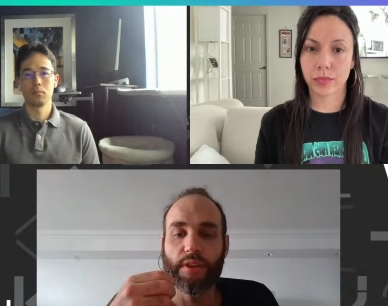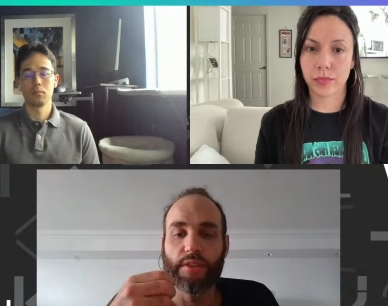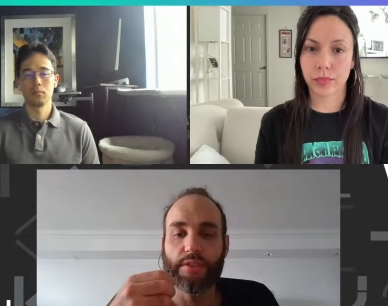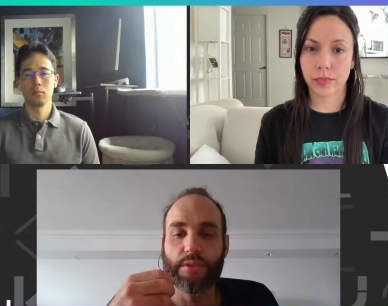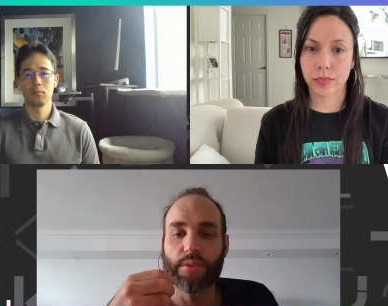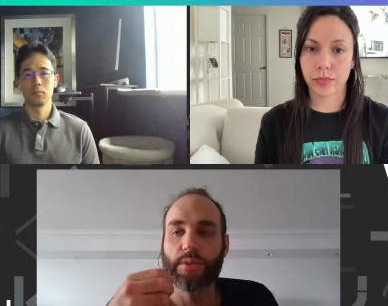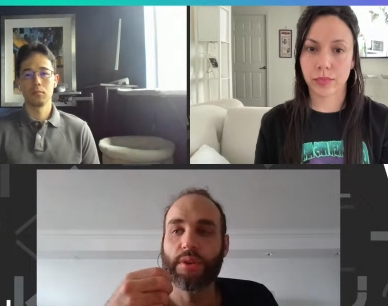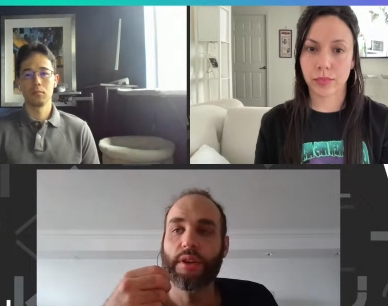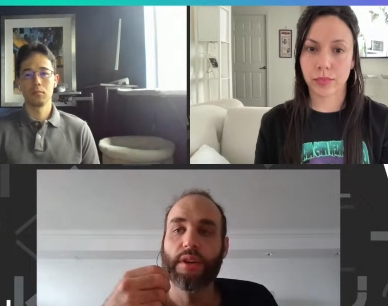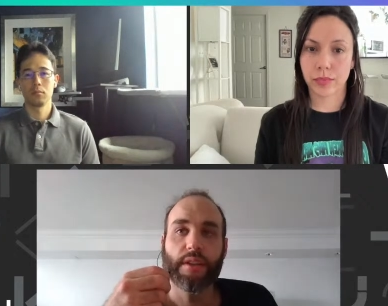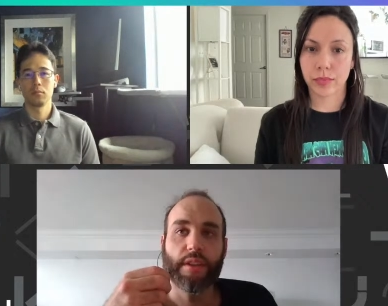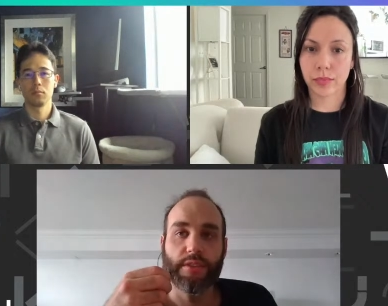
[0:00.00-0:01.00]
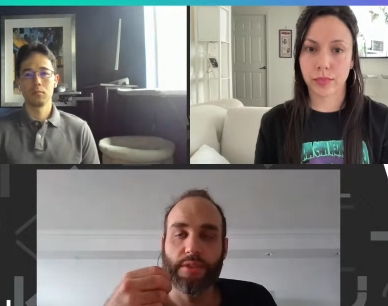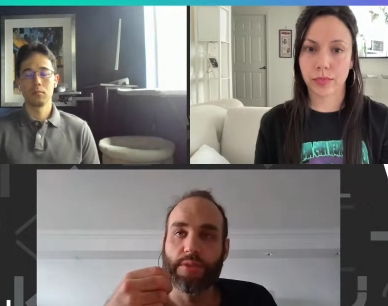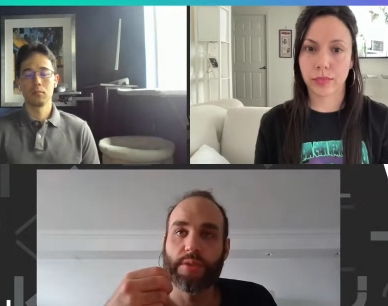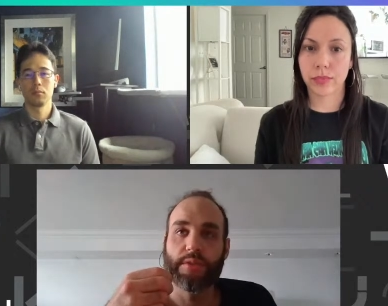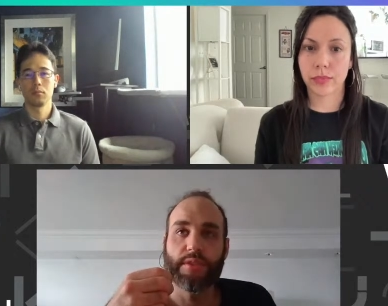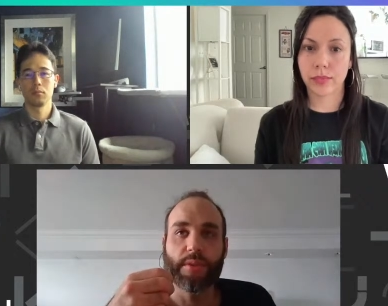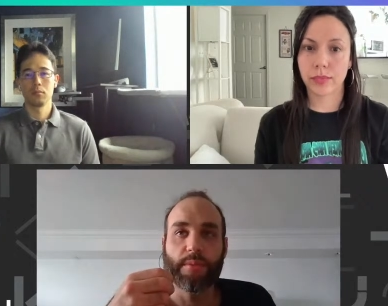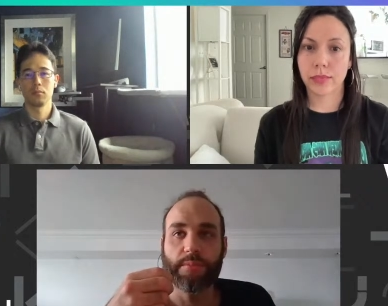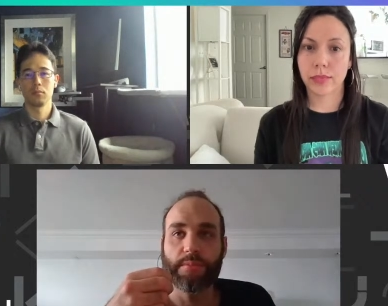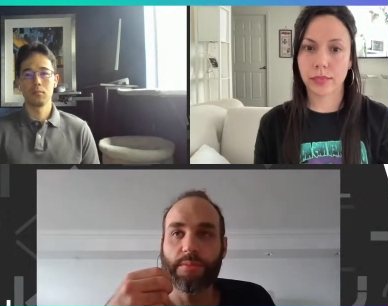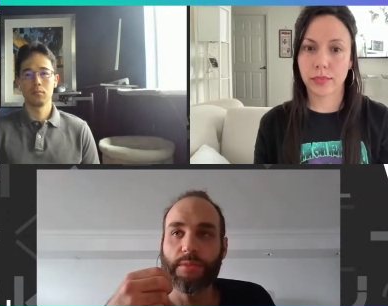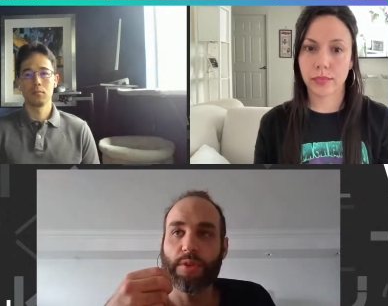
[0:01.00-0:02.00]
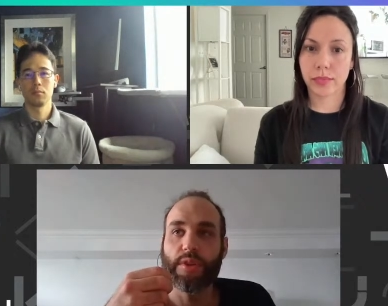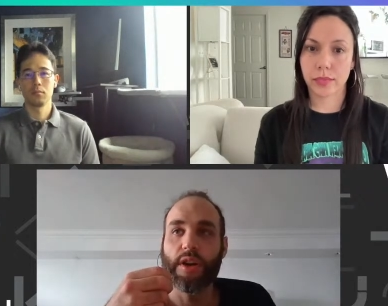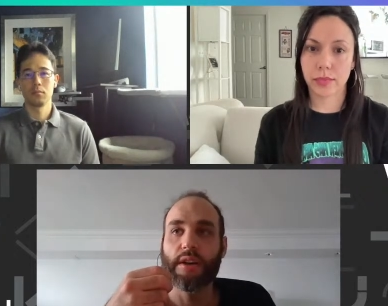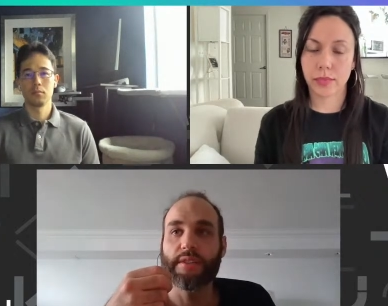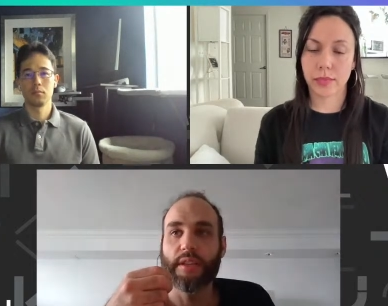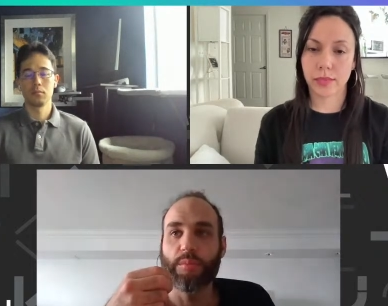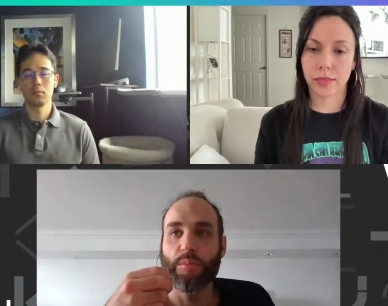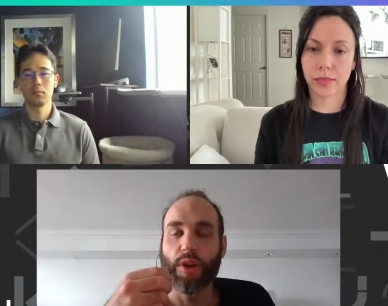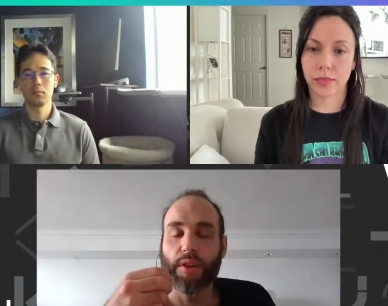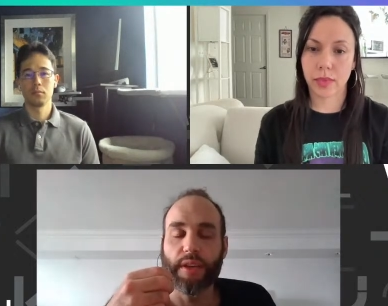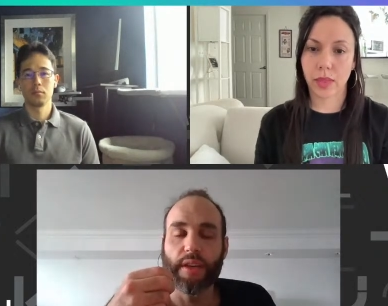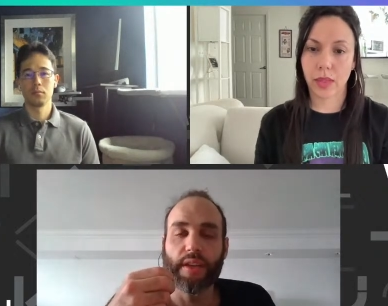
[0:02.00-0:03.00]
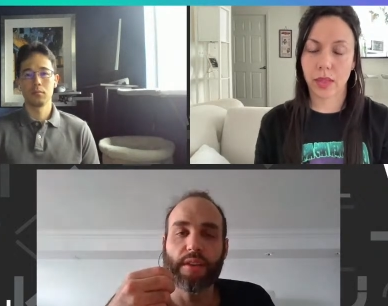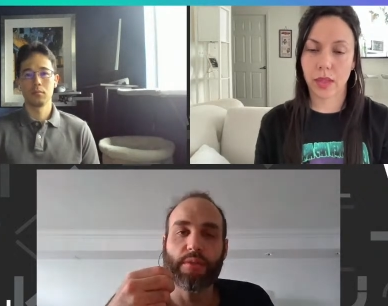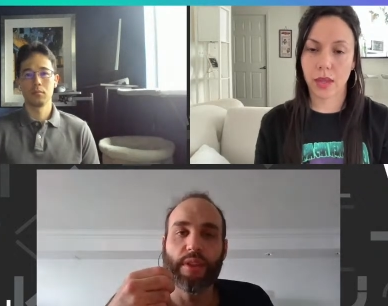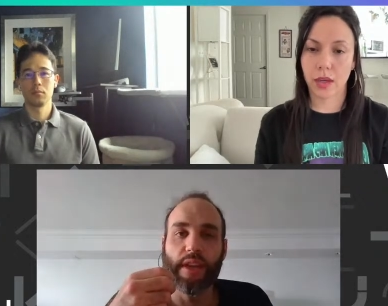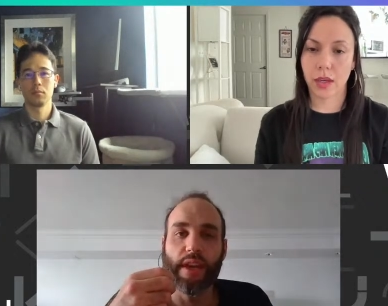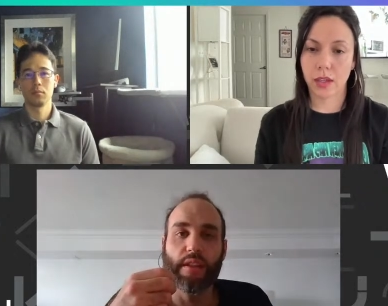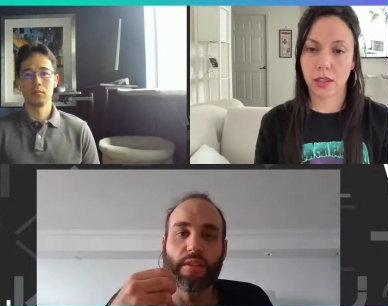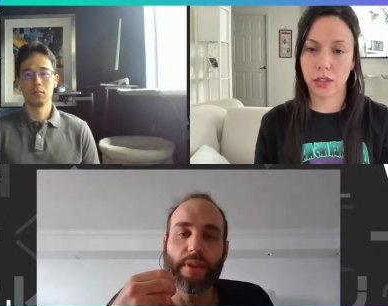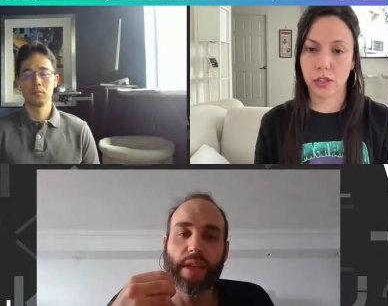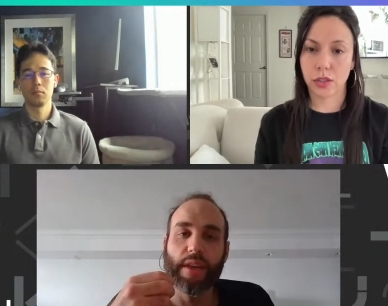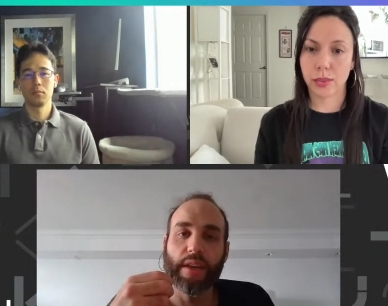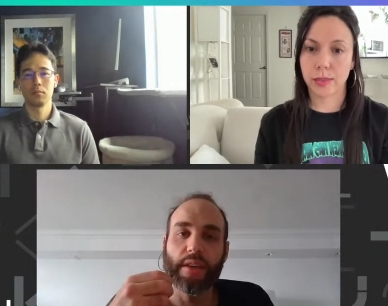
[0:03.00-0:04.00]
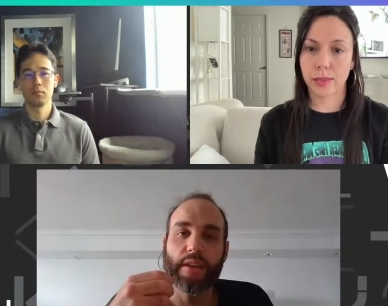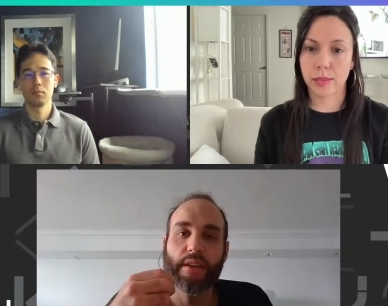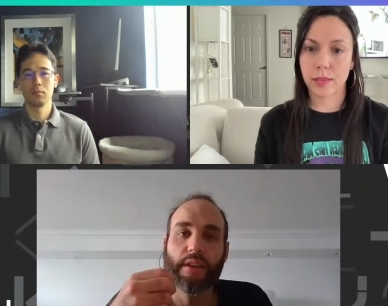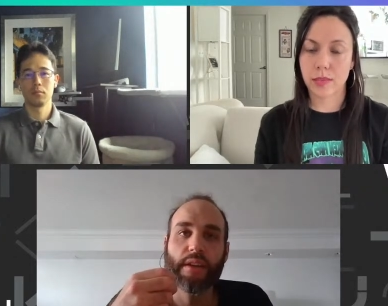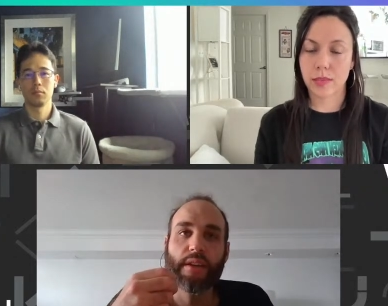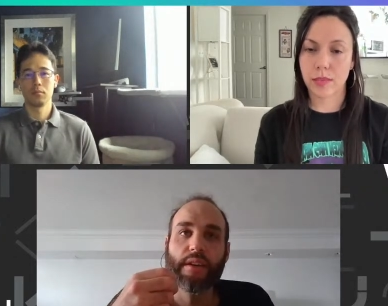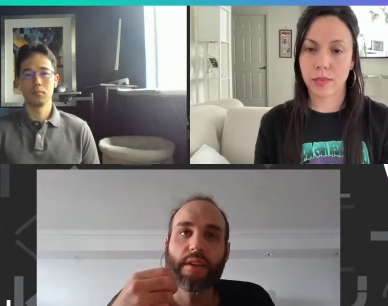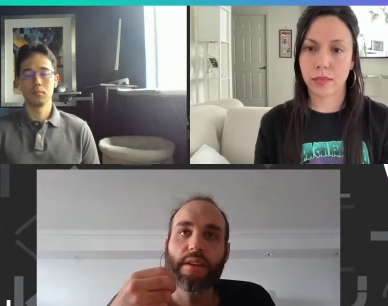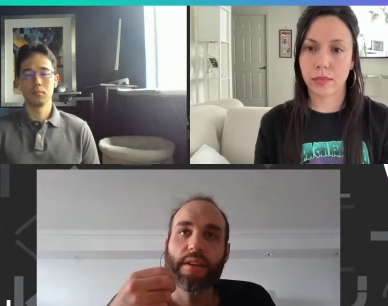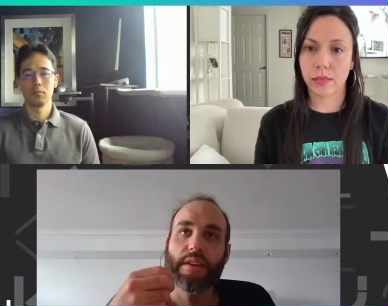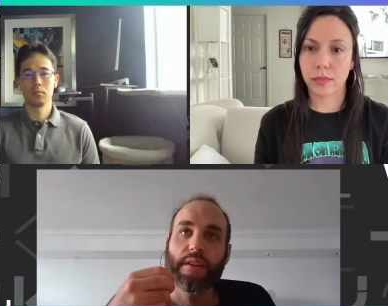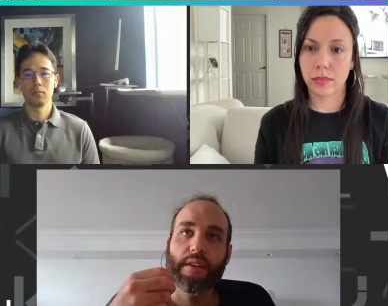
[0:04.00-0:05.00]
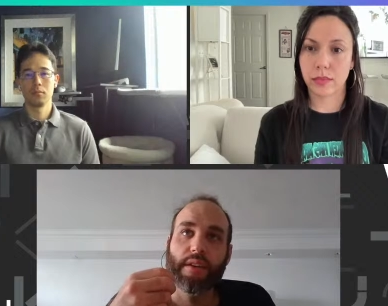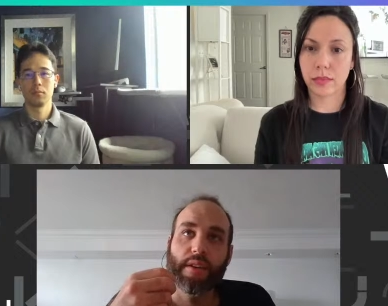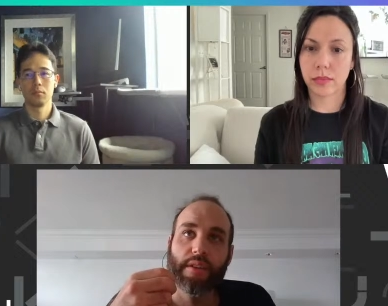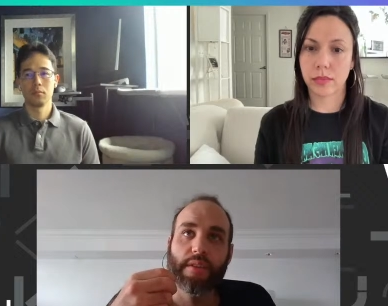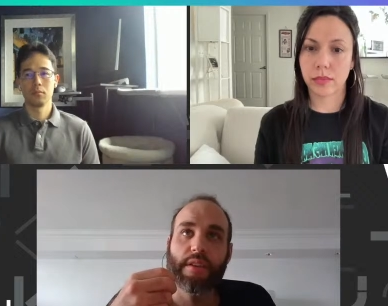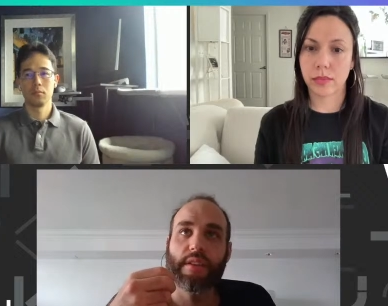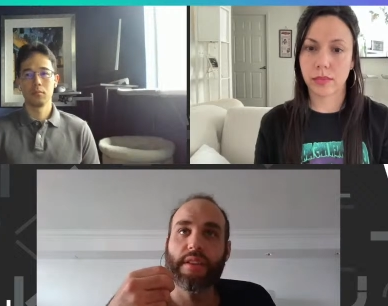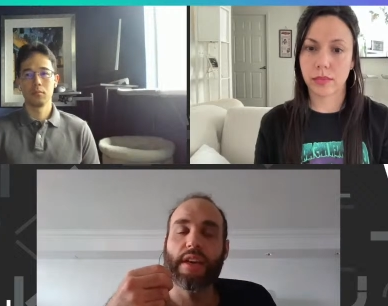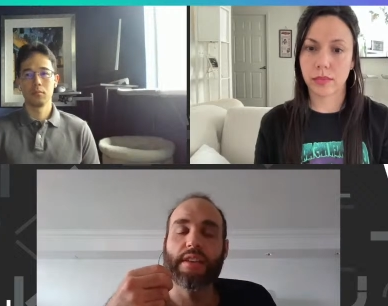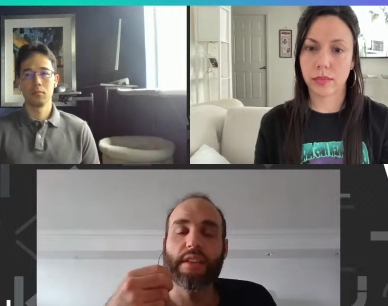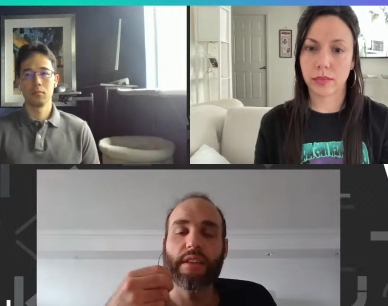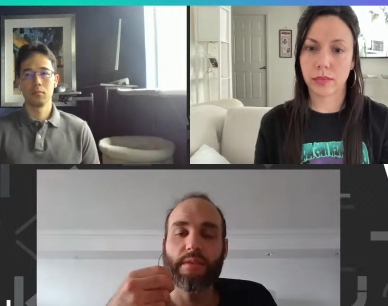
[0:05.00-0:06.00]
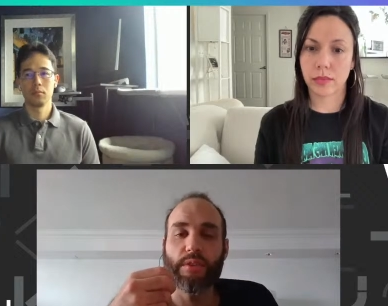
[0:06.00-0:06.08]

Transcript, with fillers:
Speaker 1: to do. There's also some content marketing and really elevating the idea of